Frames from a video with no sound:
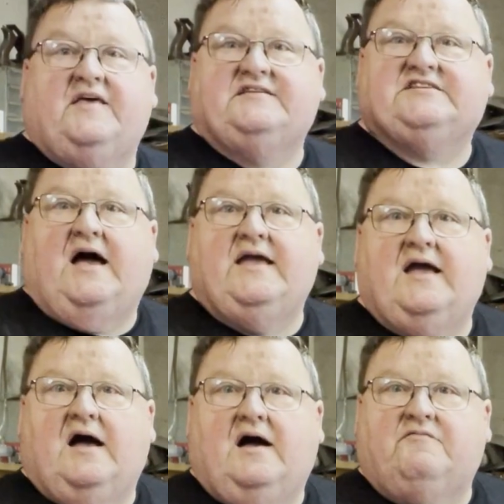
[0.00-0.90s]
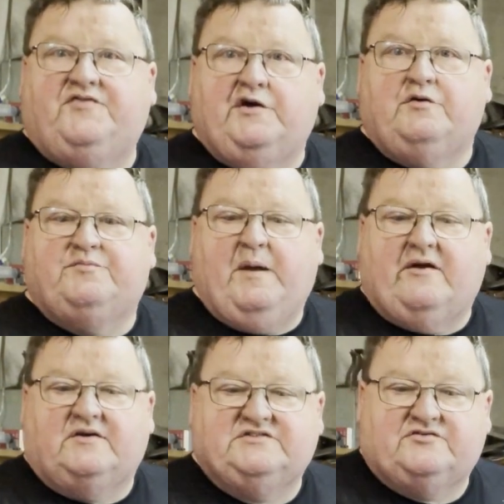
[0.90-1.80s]
say? Fill it with
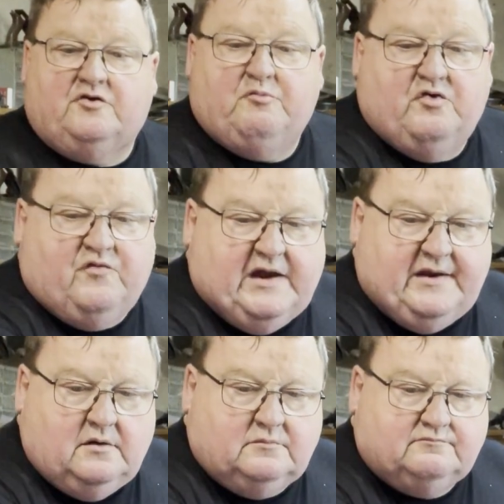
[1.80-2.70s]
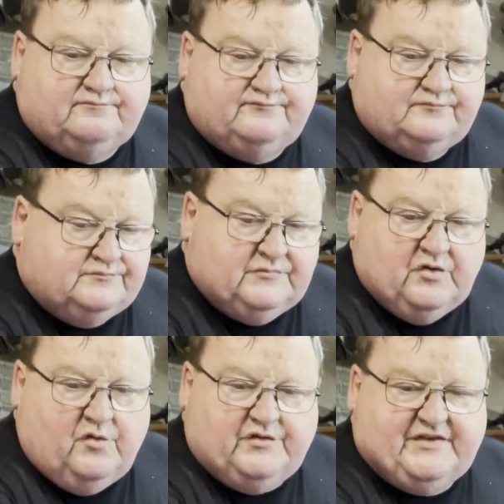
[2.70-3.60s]
bearings and remove one,
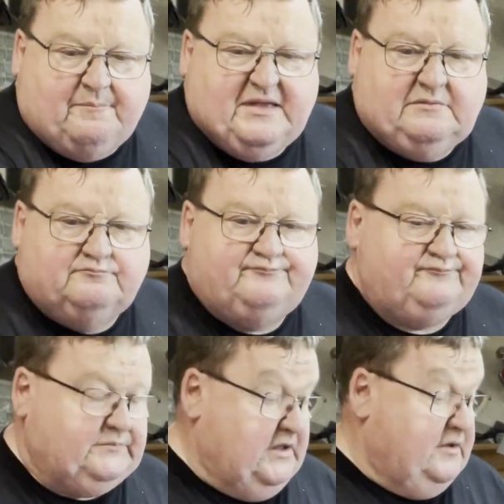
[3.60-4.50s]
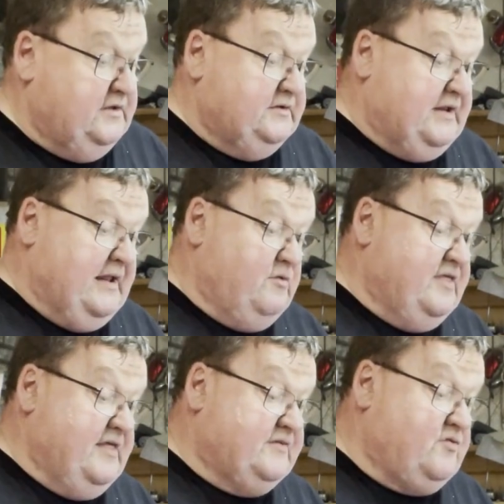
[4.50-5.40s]
or something. Don't know whether
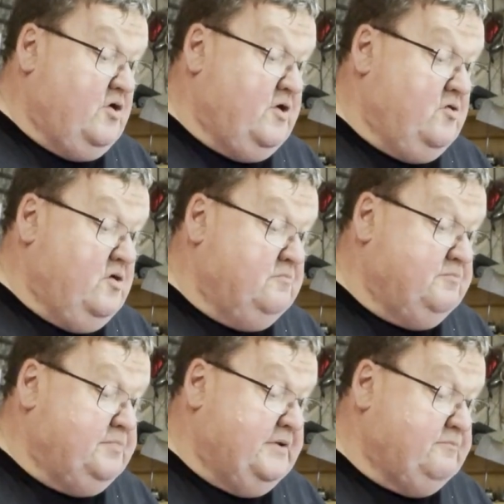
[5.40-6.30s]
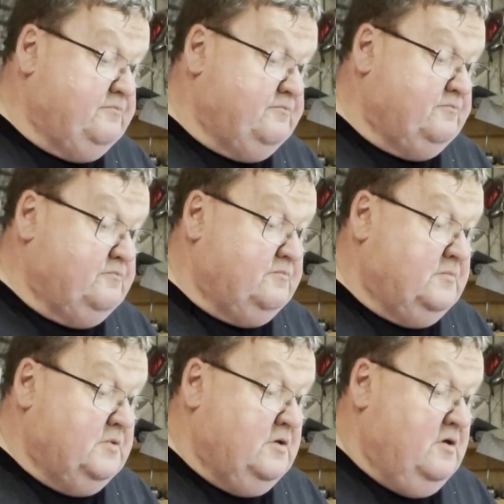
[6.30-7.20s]
that's right or not, but
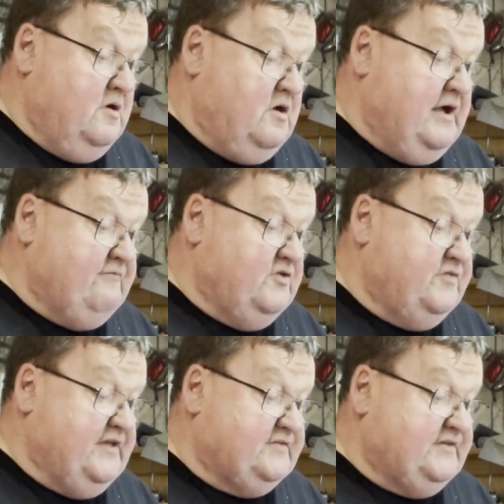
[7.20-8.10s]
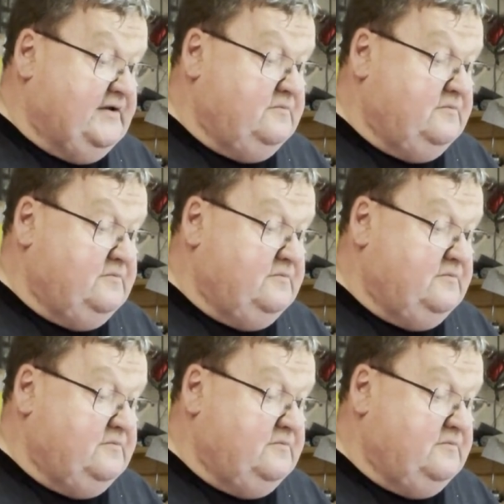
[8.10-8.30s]
I have heard that said.